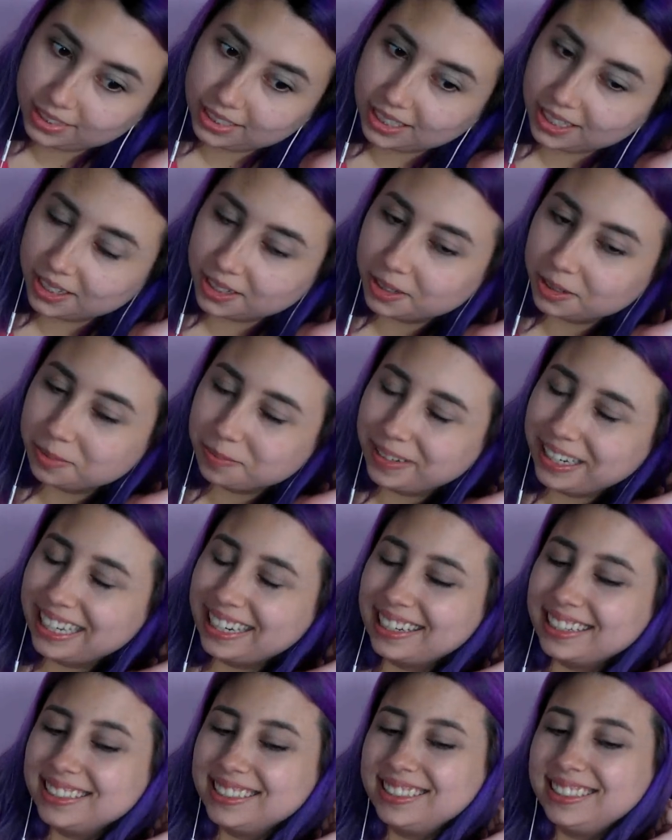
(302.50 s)
No, bad
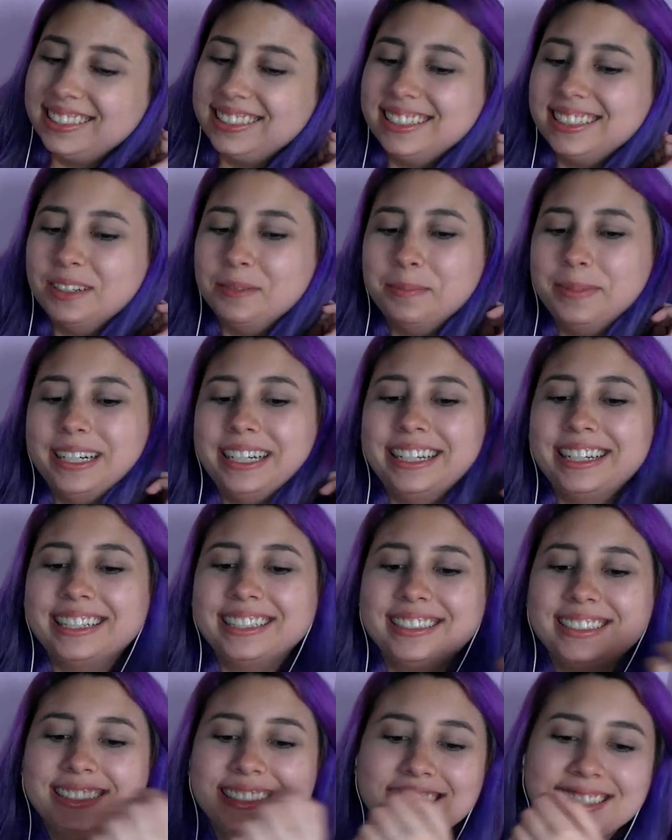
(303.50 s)
idea, bad
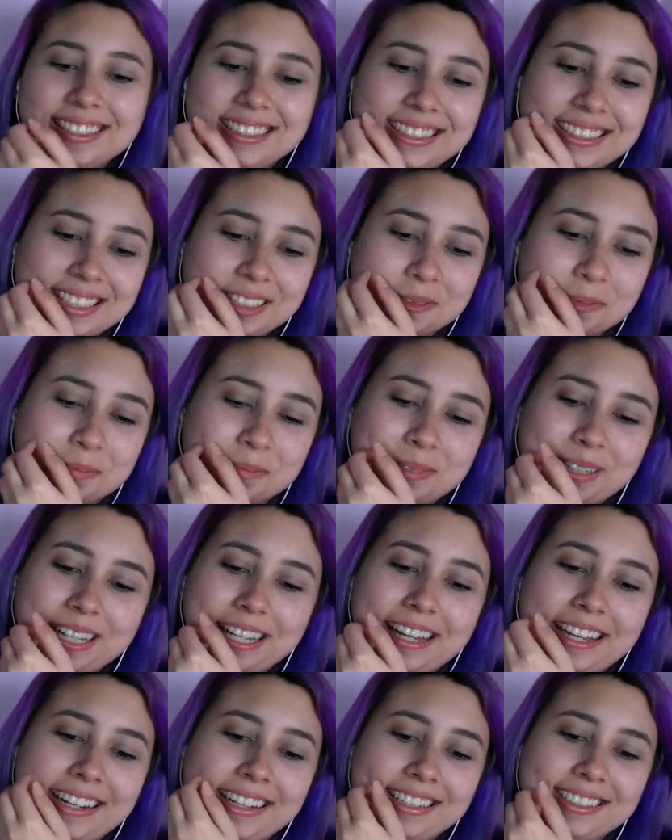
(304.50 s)
idea,
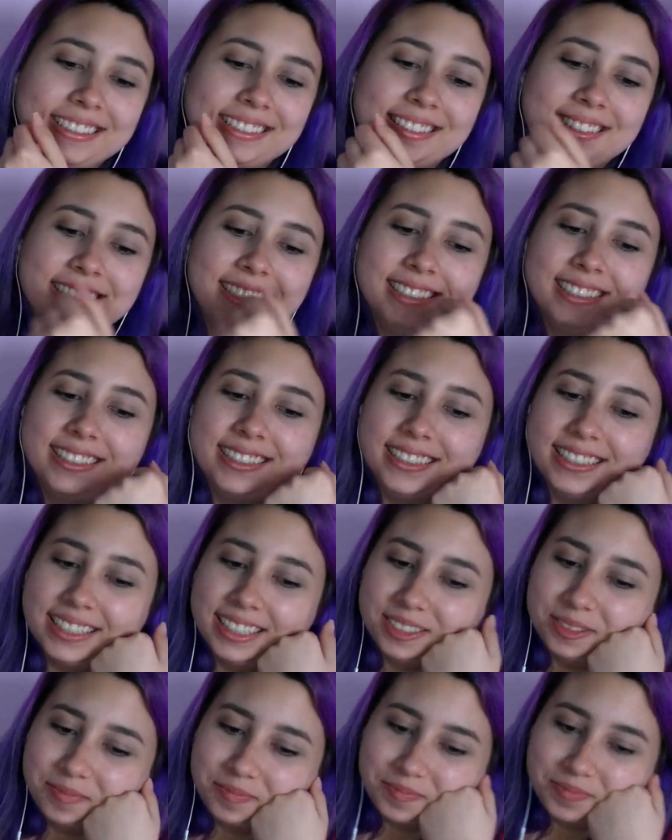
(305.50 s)
bad
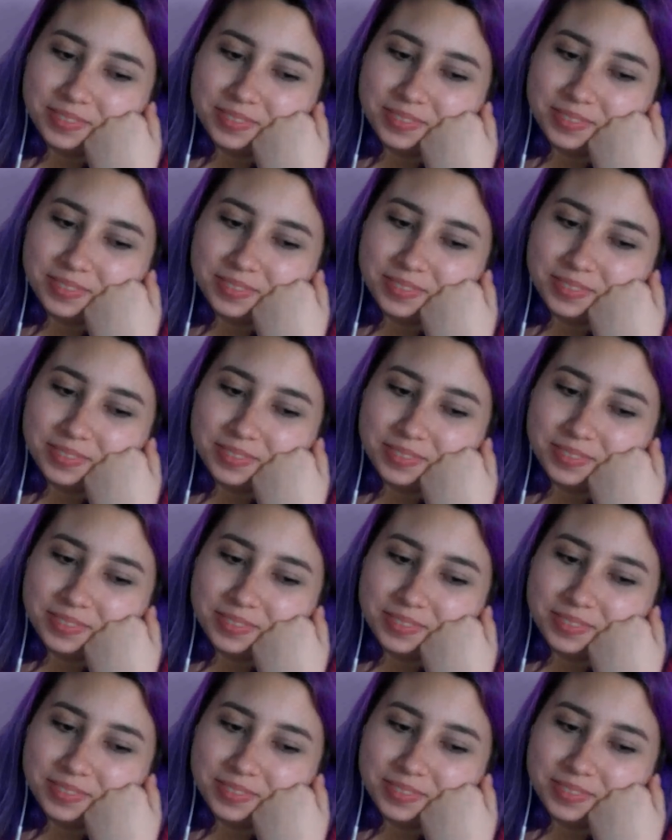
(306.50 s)
idea.